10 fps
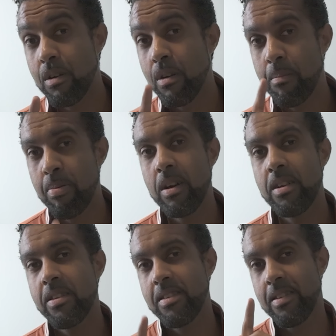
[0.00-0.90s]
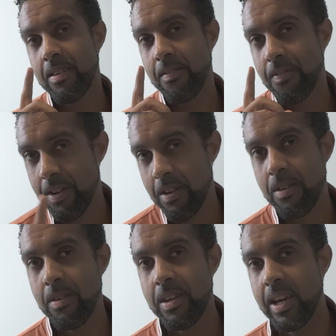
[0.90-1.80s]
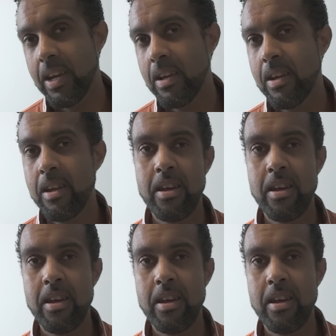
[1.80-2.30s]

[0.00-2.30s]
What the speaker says: good plus for the UK